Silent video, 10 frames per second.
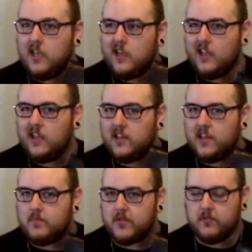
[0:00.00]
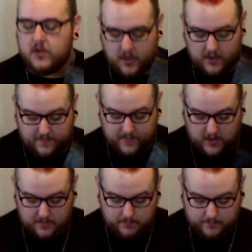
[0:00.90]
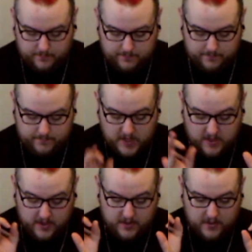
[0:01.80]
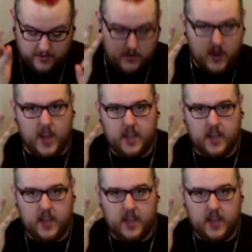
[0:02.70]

in the brewed coffee. 3,